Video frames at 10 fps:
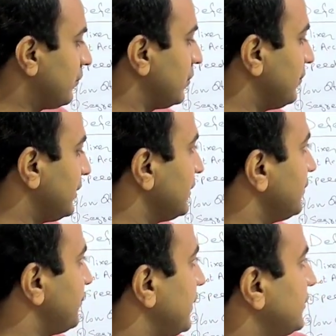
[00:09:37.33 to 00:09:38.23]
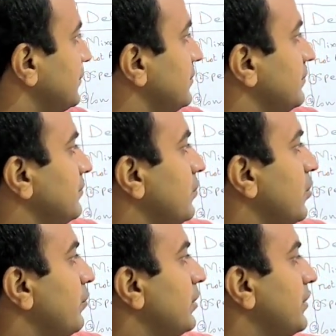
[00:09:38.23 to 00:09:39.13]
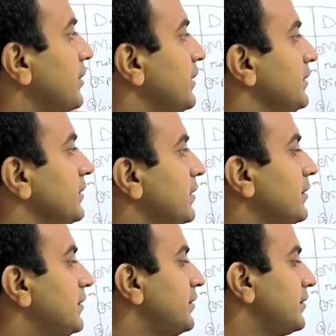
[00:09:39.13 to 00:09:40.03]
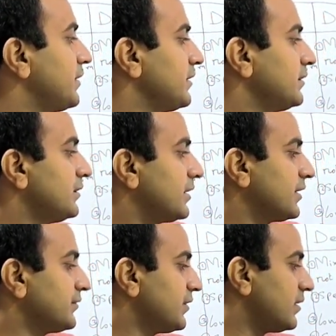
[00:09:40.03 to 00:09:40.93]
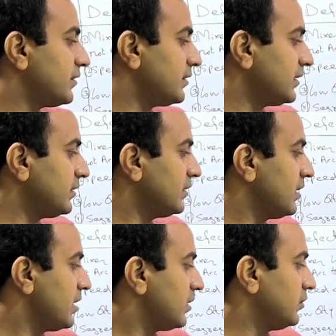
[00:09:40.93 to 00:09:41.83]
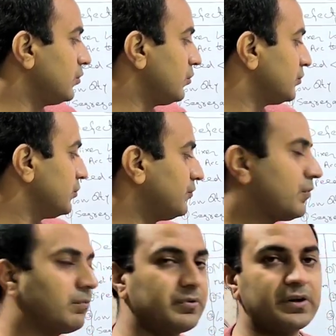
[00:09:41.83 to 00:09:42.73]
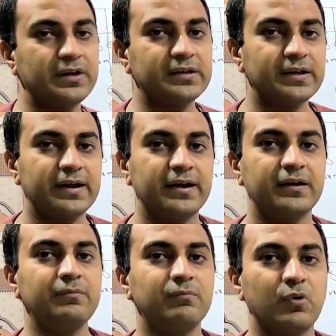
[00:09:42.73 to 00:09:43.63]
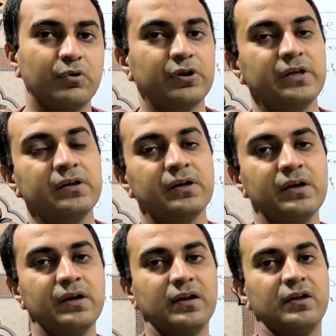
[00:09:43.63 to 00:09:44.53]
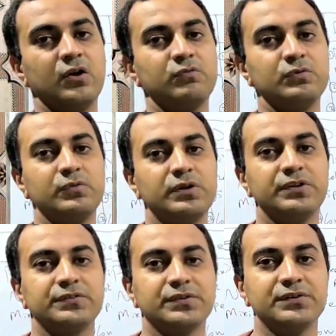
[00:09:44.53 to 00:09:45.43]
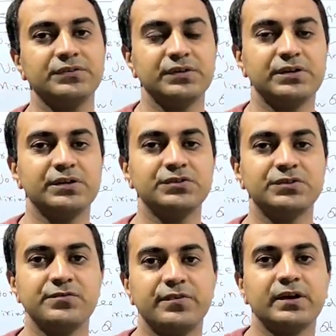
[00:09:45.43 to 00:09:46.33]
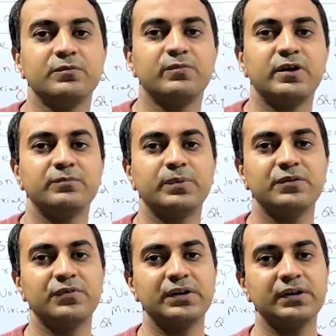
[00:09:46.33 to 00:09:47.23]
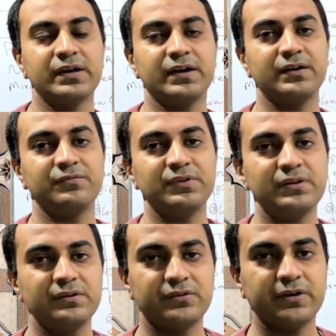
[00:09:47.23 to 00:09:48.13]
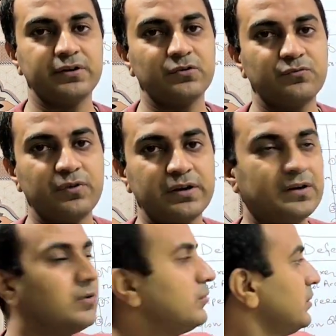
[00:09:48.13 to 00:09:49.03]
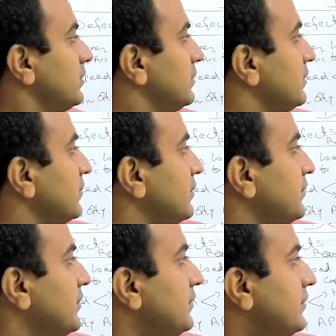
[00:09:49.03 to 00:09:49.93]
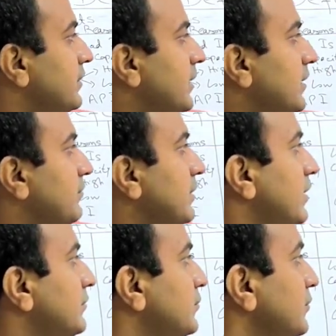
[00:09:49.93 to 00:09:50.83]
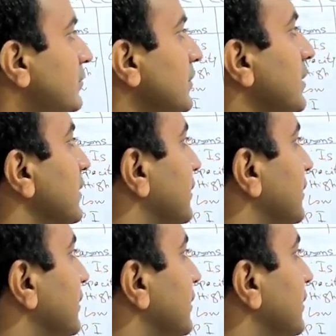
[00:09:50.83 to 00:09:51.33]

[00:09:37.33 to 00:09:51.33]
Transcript: following defects: over drying, under drying, case hardening, non-uniform drying, and mottling. Now we will discuss each defect one by one, and we'll try to find out reasons, and we'll also